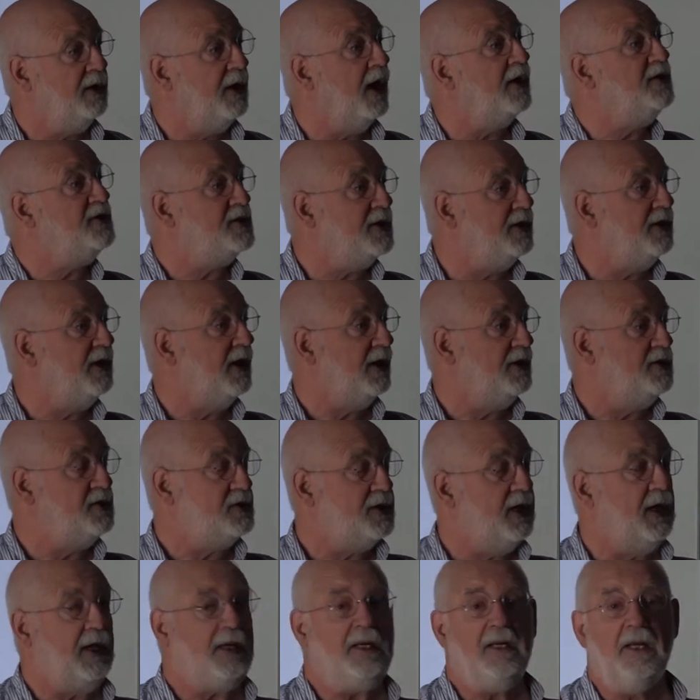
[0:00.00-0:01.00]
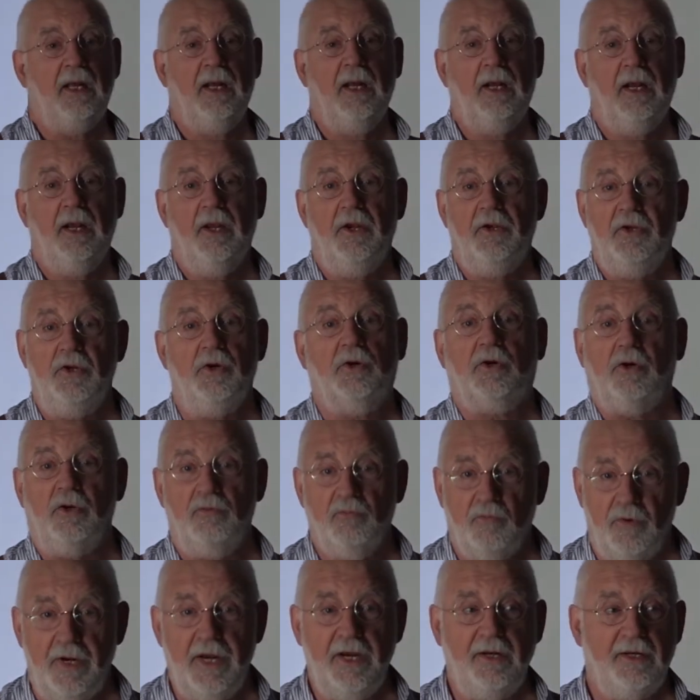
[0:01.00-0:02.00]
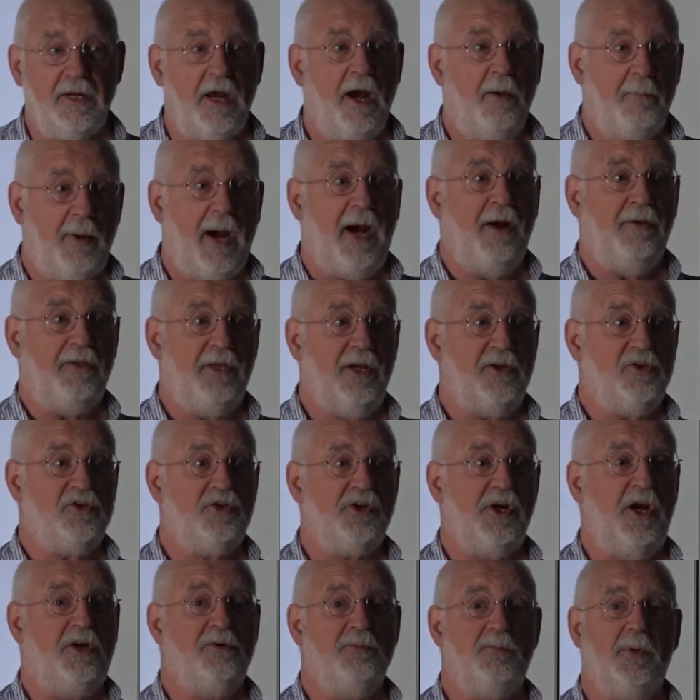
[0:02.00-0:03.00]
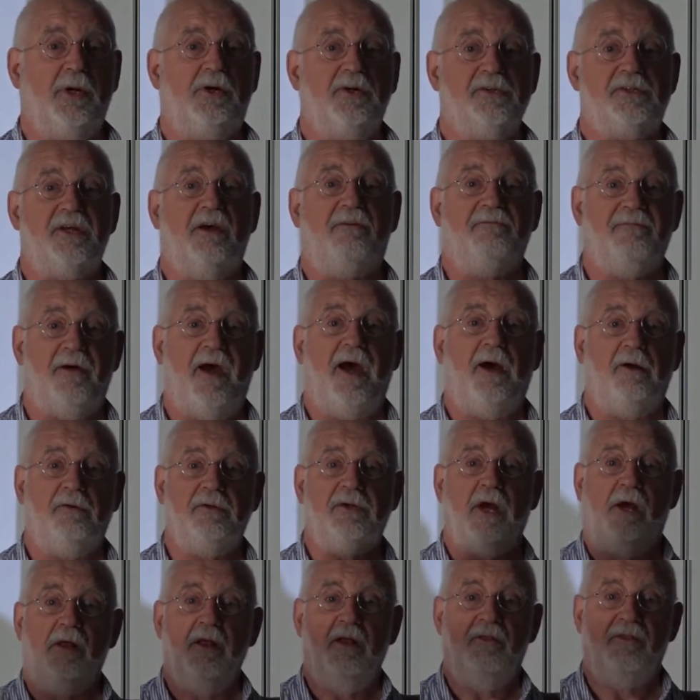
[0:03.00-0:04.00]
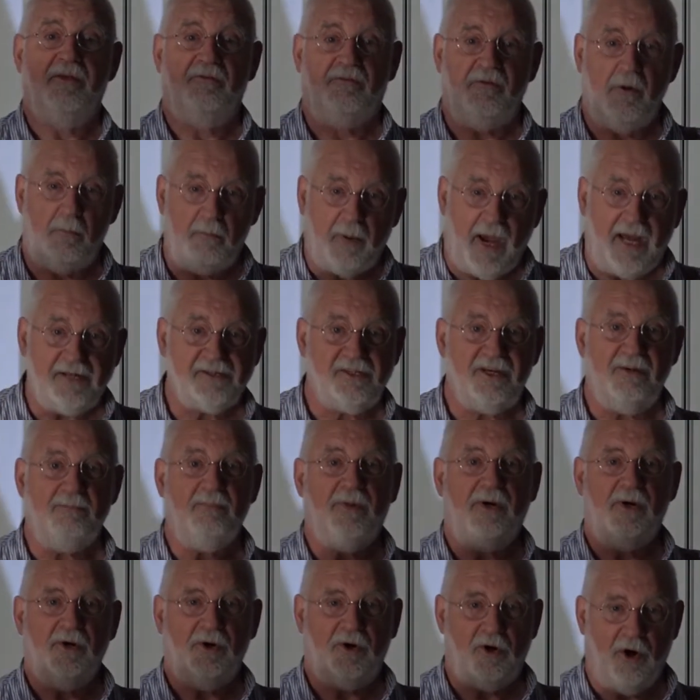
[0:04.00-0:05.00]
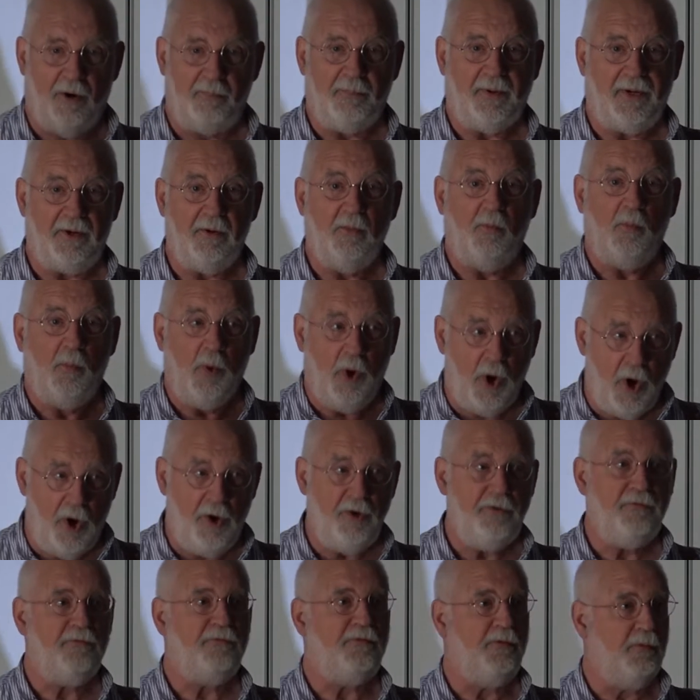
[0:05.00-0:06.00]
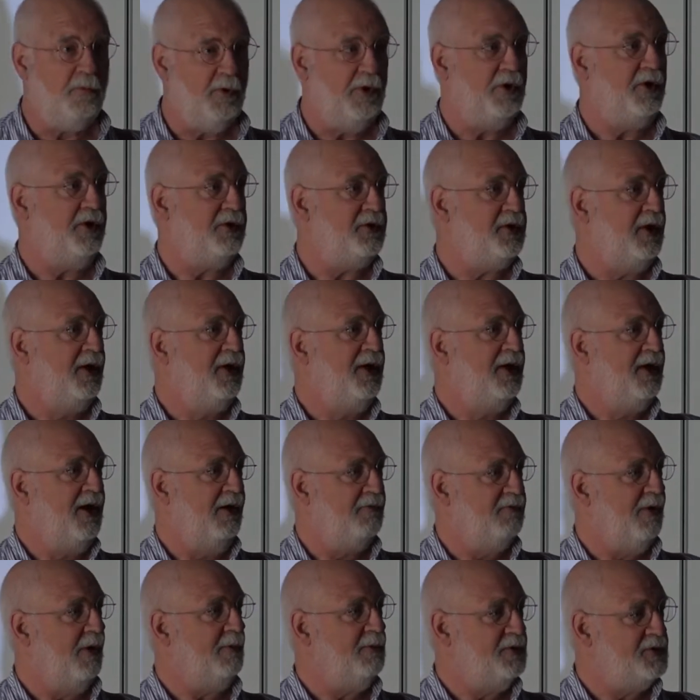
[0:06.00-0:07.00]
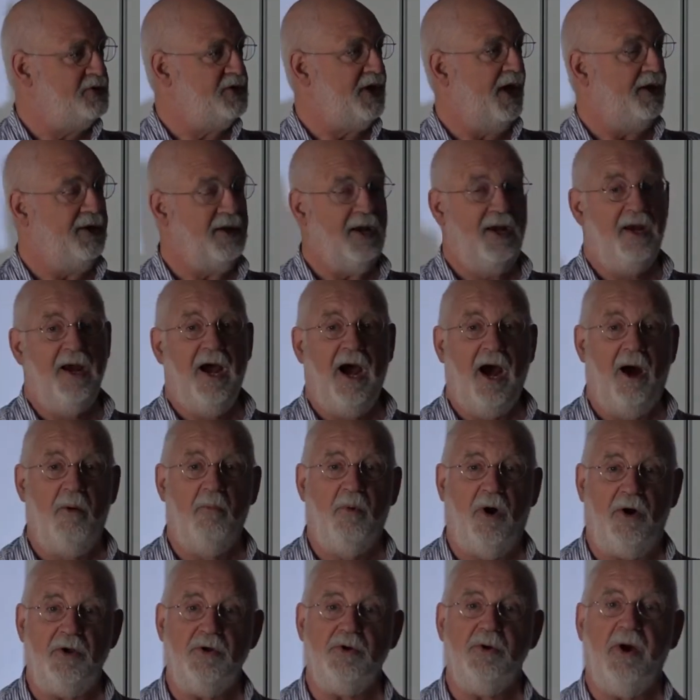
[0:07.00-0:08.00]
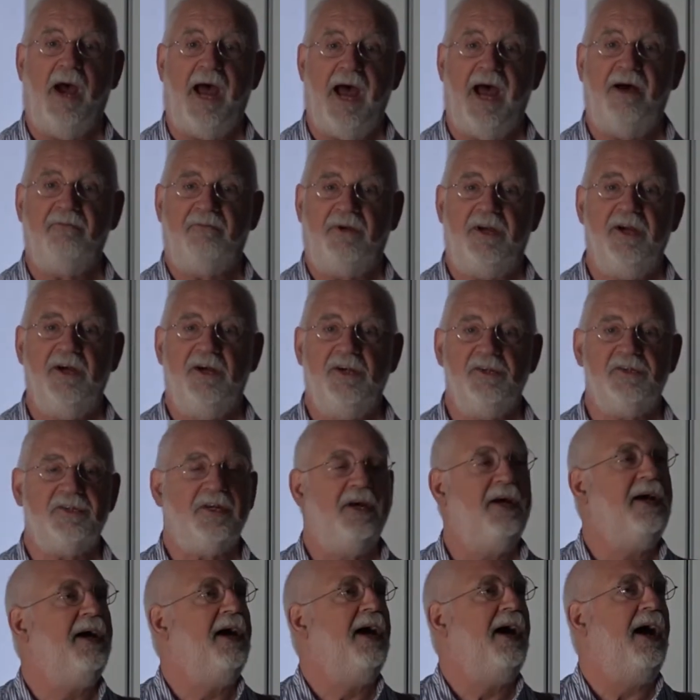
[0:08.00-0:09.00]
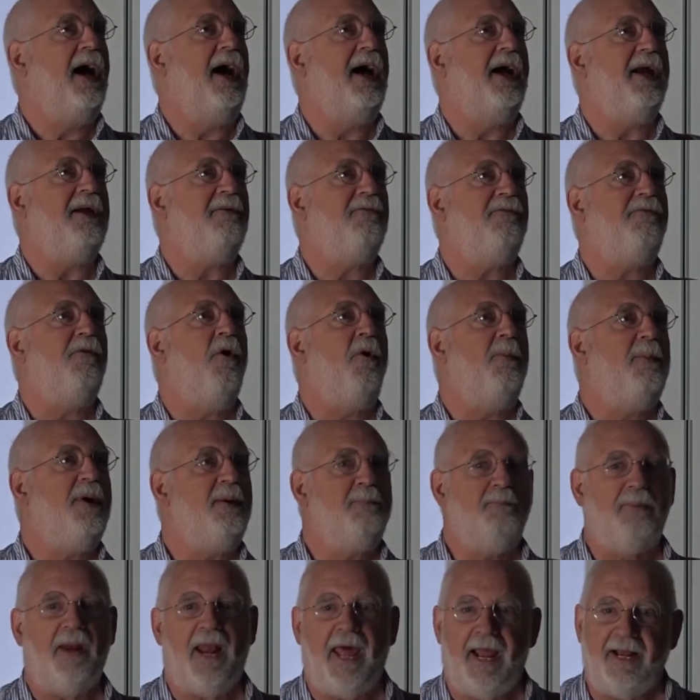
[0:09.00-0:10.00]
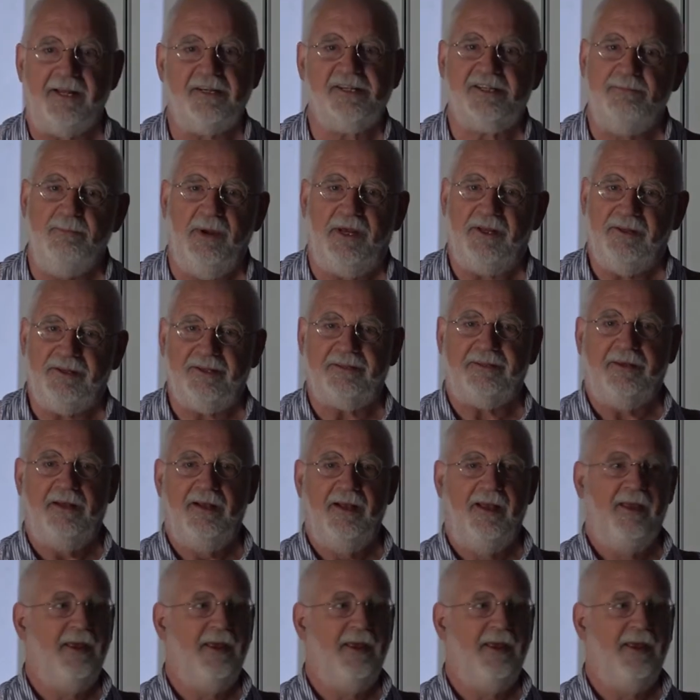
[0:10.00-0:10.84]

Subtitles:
1919, you can read about the exchange because I found the verbatim copy, word for word, of what was said. And what you have is a former blacksmith,